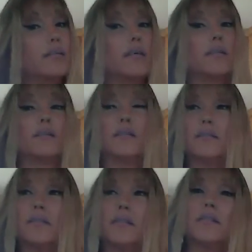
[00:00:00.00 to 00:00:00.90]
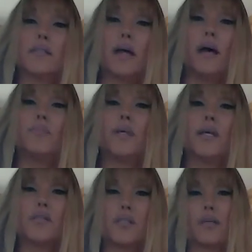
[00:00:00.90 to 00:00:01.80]
It literally stopped
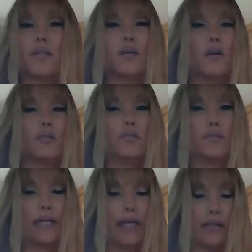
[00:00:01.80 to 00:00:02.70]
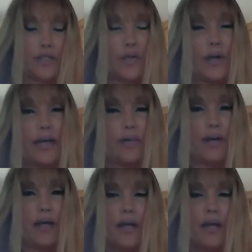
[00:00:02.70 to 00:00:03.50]
and started all over again. So anyway,